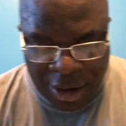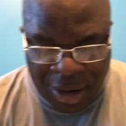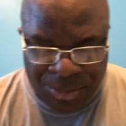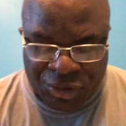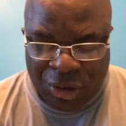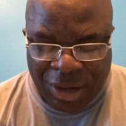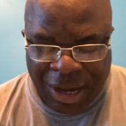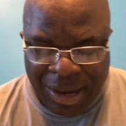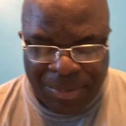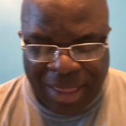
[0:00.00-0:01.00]
unto
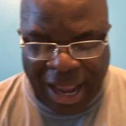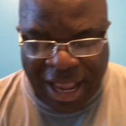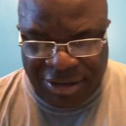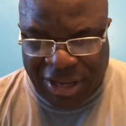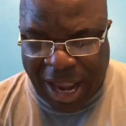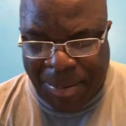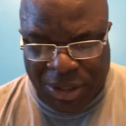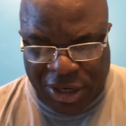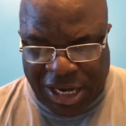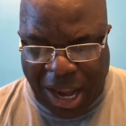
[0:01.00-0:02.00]
him that is
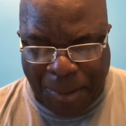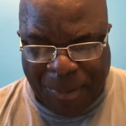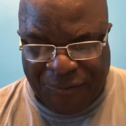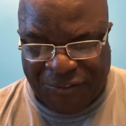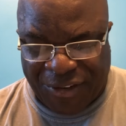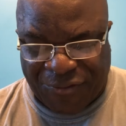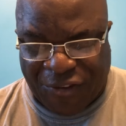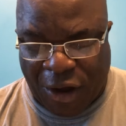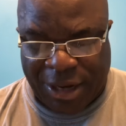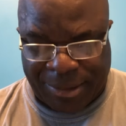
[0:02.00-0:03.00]
able to keep you from
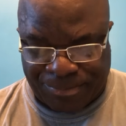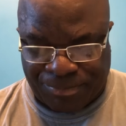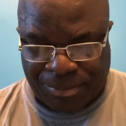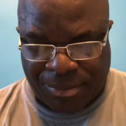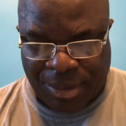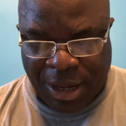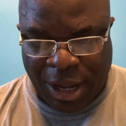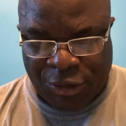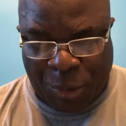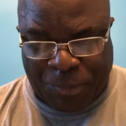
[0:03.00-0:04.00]
falling,
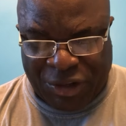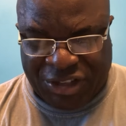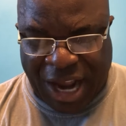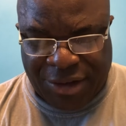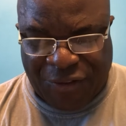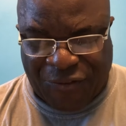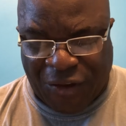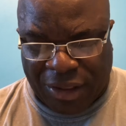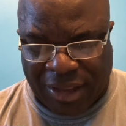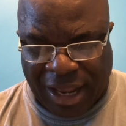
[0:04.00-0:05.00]
to present you
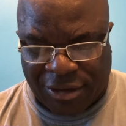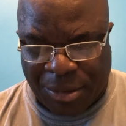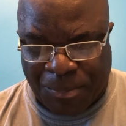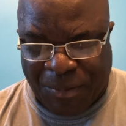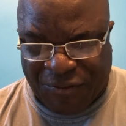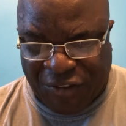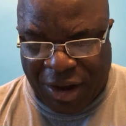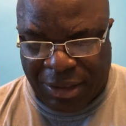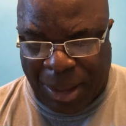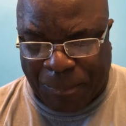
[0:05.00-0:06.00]
faultless
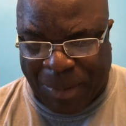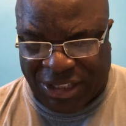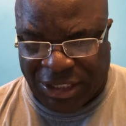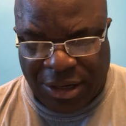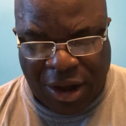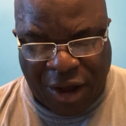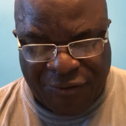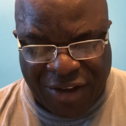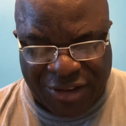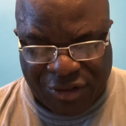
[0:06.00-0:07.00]
before the presence
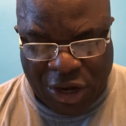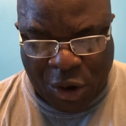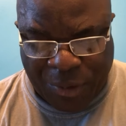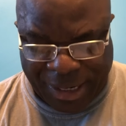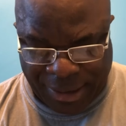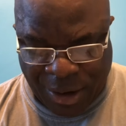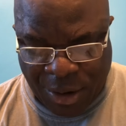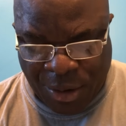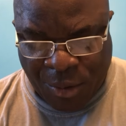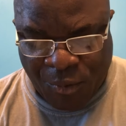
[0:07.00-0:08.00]
of his glory
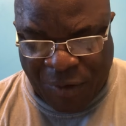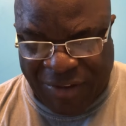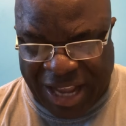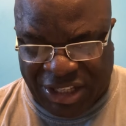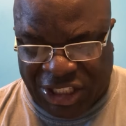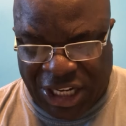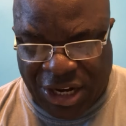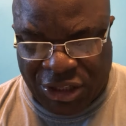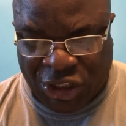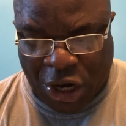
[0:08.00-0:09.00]
with
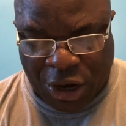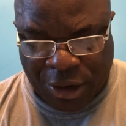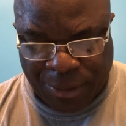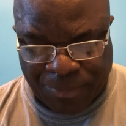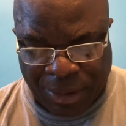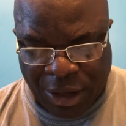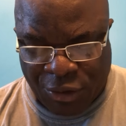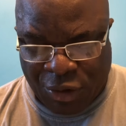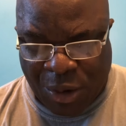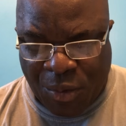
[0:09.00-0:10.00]
exceeding joy,
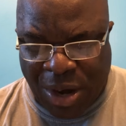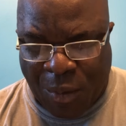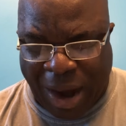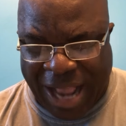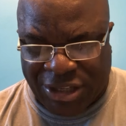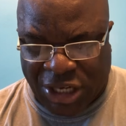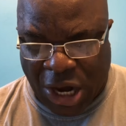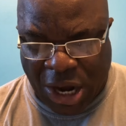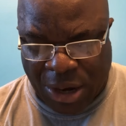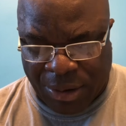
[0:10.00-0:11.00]
to the only wise
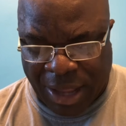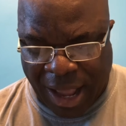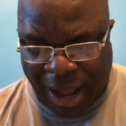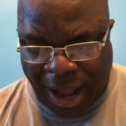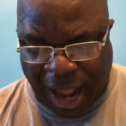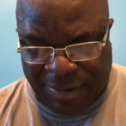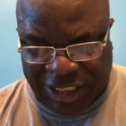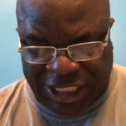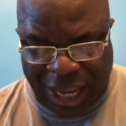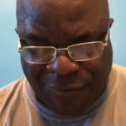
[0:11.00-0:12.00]
God, our
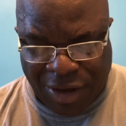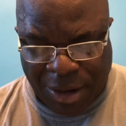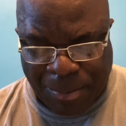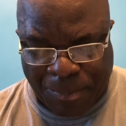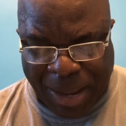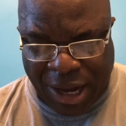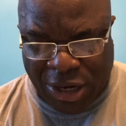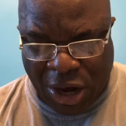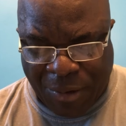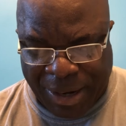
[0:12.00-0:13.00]
Savior, be
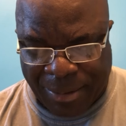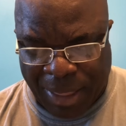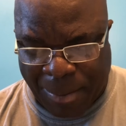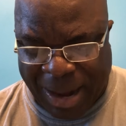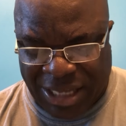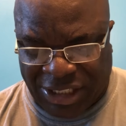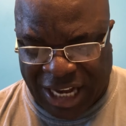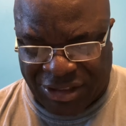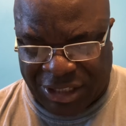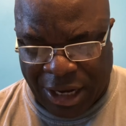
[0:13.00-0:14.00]
glory,
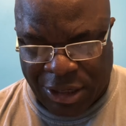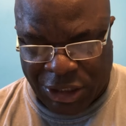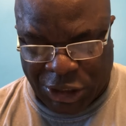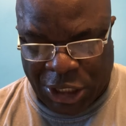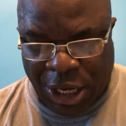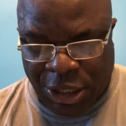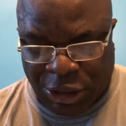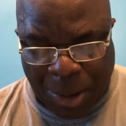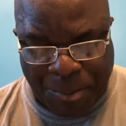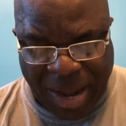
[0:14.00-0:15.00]
majesty,
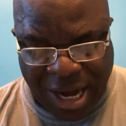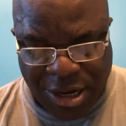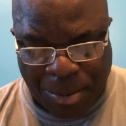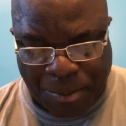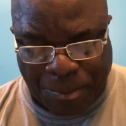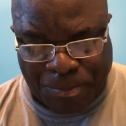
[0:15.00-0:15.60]
dominion,